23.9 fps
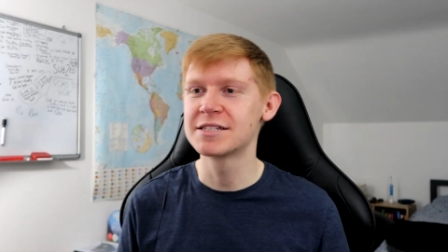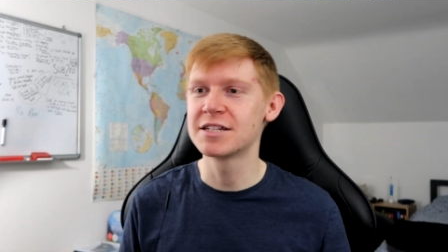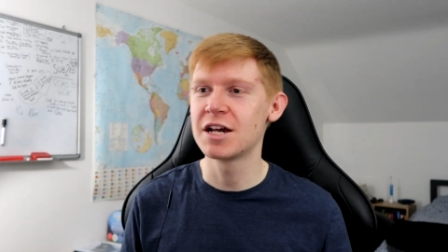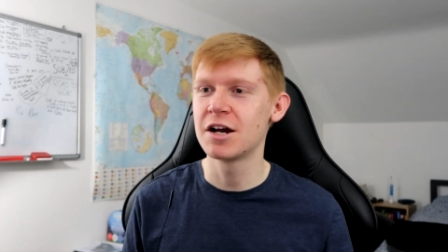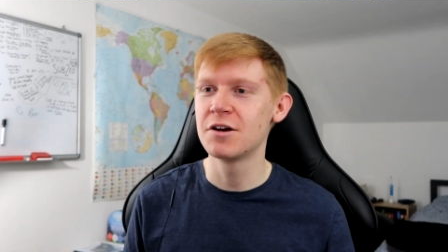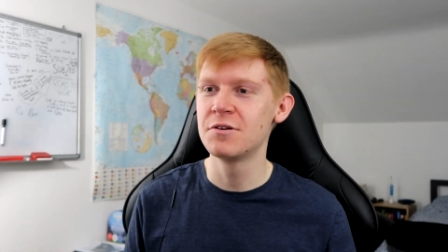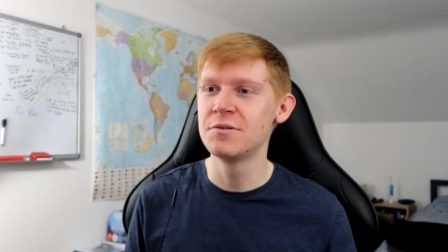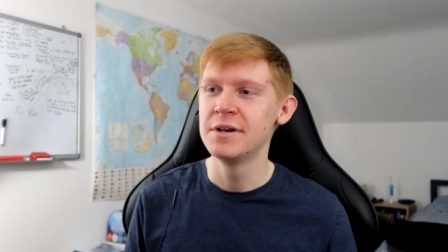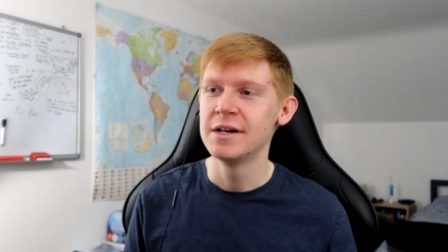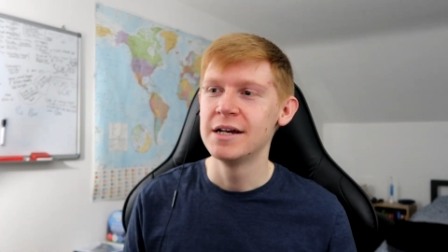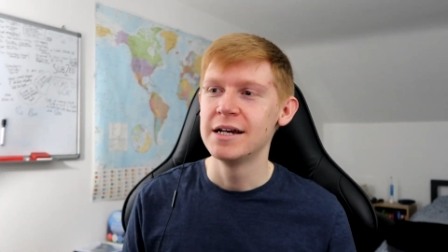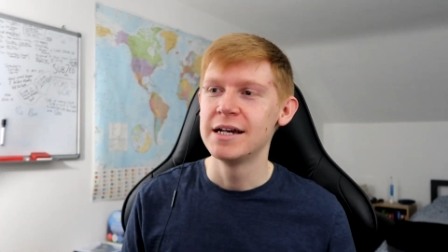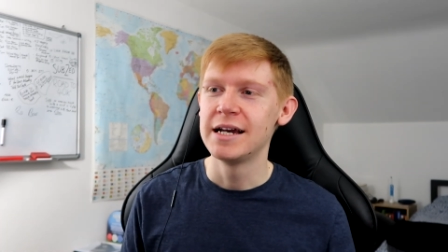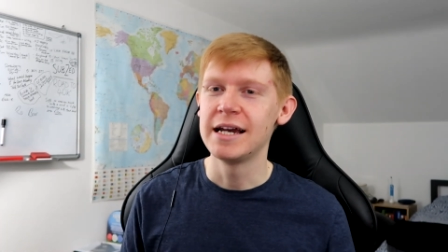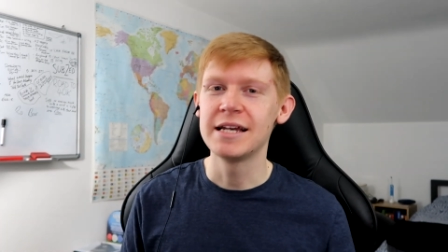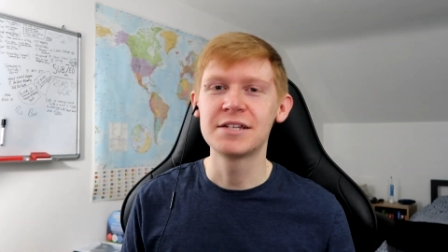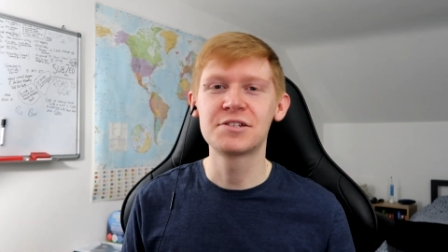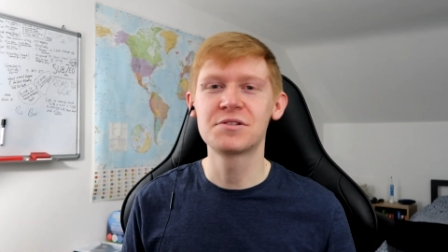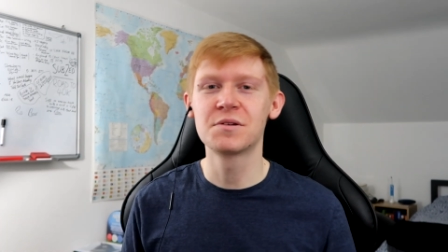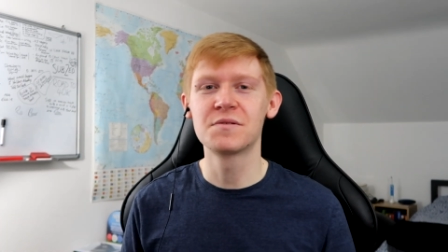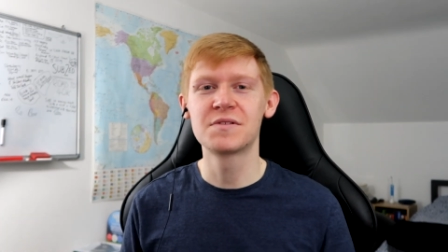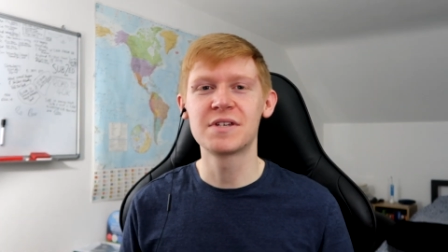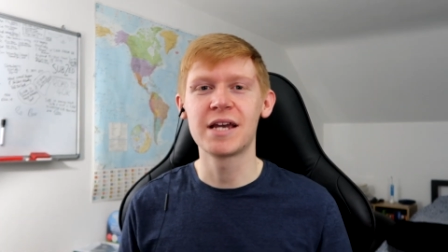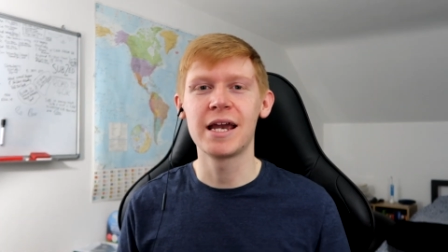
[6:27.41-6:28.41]
So
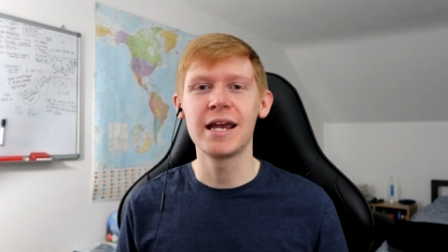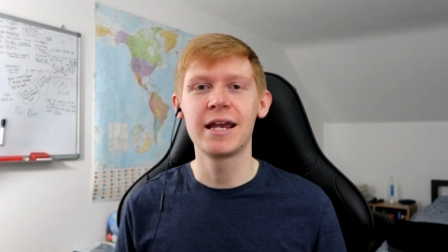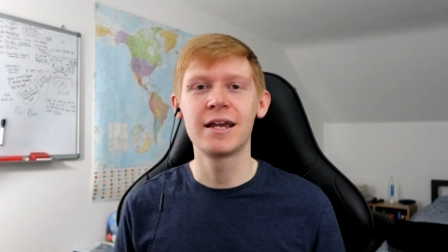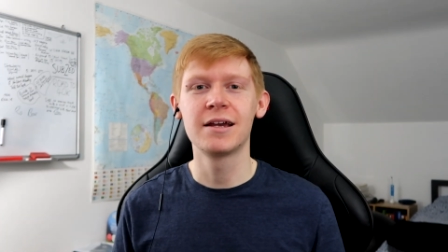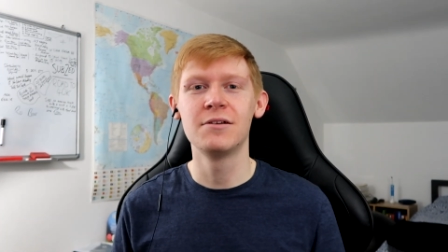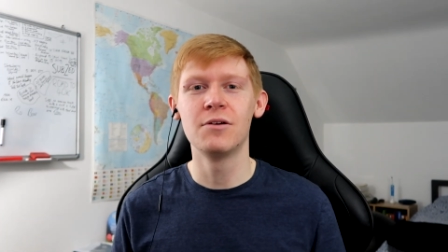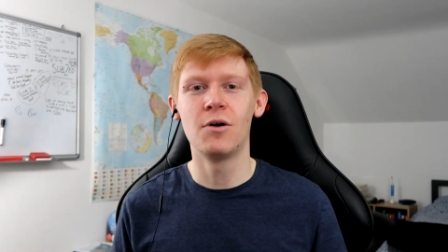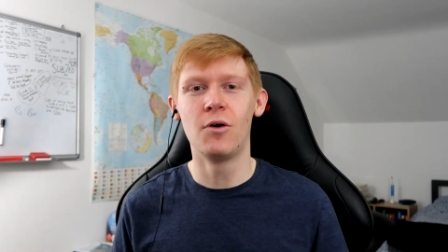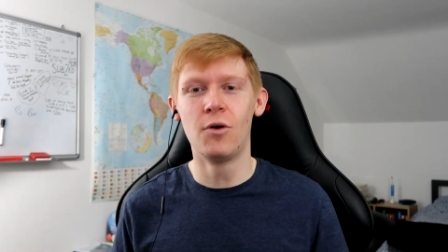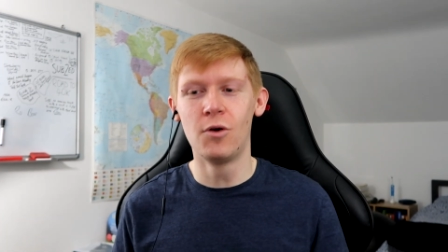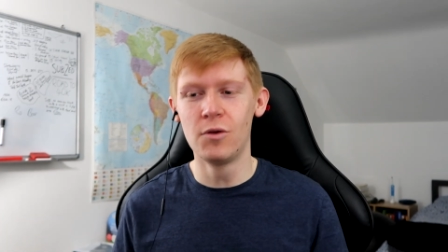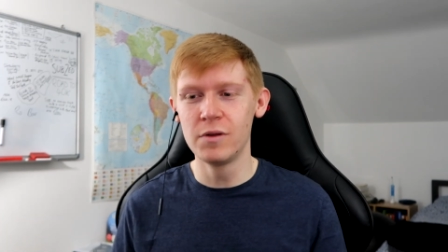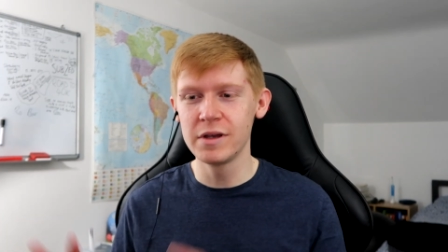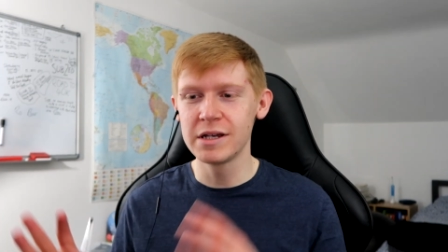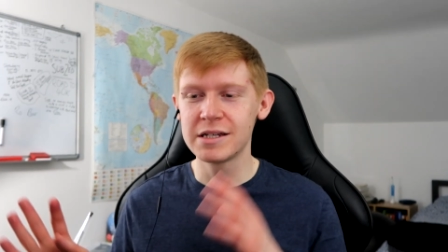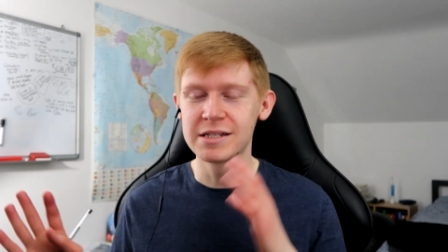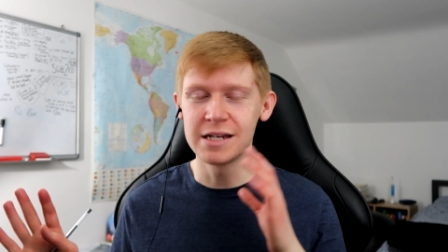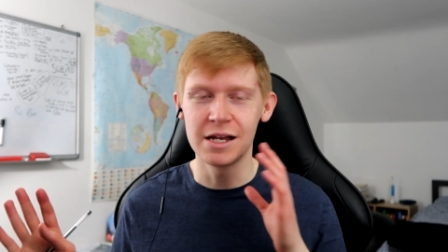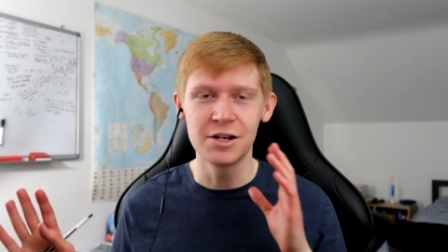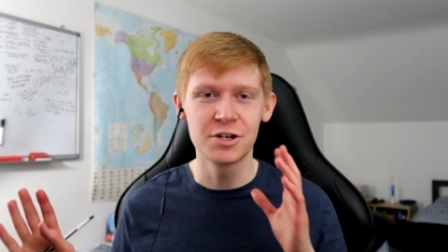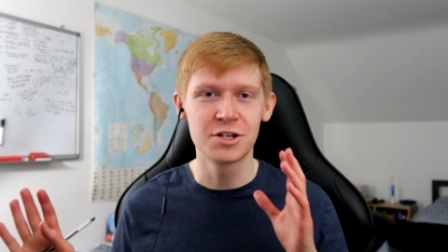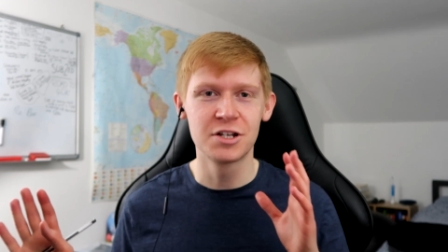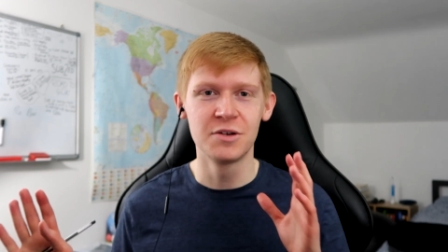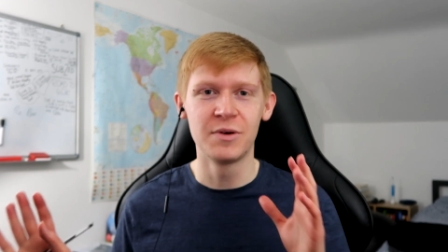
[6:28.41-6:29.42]
it's sort of taken all the
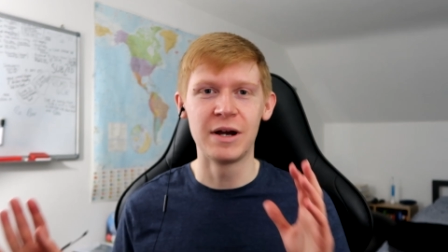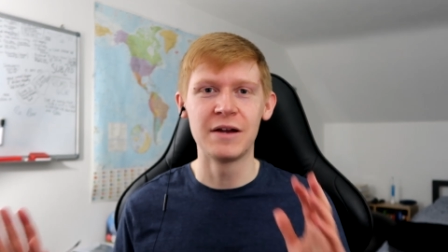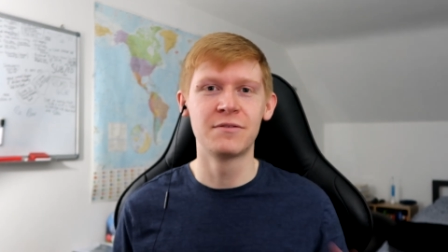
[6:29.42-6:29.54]
attention